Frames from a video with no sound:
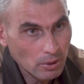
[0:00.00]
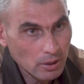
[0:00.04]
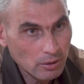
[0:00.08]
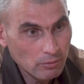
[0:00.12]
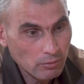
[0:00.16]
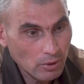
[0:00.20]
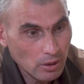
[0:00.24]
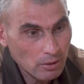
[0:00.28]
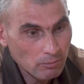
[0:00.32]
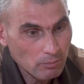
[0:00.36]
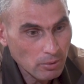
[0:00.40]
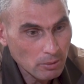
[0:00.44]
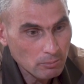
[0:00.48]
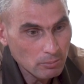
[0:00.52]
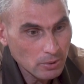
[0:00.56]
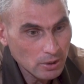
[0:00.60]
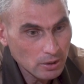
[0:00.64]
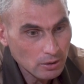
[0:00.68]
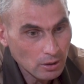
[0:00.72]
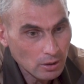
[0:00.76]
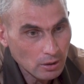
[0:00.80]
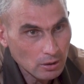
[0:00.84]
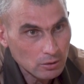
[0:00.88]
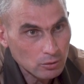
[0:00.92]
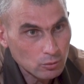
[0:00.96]
They dug a deep
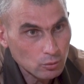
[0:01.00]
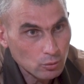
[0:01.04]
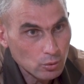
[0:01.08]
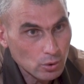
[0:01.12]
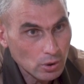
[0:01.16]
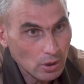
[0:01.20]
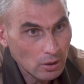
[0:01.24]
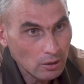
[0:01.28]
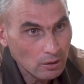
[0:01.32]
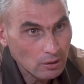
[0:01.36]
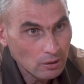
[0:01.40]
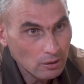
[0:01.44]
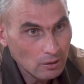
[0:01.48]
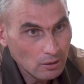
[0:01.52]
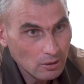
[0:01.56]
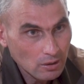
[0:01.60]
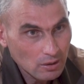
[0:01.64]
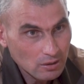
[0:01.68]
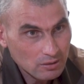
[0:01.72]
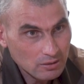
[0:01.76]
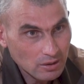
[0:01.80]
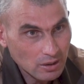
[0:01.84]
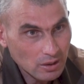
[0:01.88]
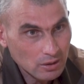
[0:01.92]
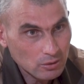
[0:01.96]
hole beneath me, splashed
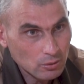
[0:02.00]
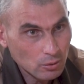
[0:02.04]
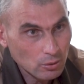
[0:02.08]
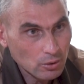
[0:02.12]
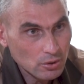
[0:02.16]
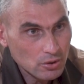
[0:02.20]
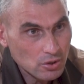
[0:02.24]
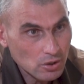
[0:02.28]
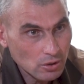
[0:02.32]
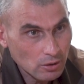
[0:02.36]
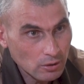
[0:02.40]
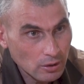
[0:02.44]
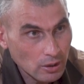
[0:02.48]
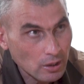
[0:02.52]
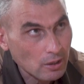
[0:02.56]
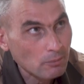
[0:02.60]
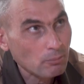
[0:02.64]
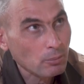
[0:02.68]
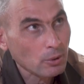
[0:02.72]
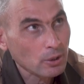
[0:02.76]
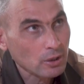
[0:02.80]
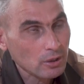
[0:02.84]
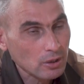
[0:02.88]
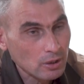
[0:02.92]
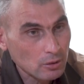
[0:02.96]
me with cold water and
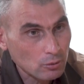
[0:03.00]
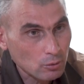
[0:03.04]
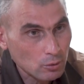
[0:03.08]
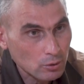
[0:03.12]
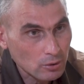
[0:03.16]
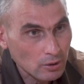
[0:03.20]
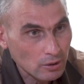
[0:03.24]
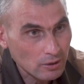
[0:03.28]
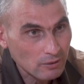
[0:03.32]
fed electric